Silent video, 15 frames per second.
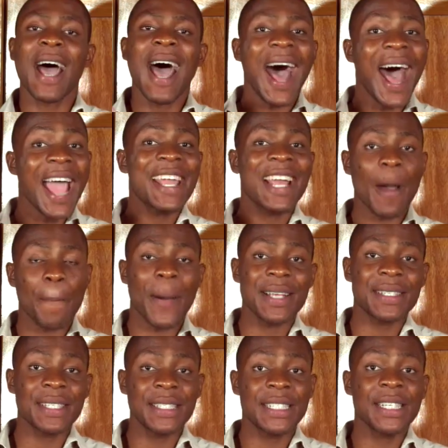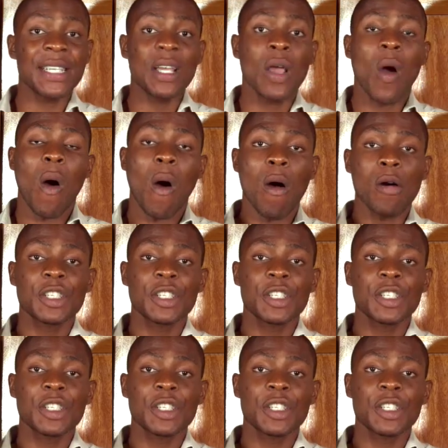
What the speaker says: High capacity or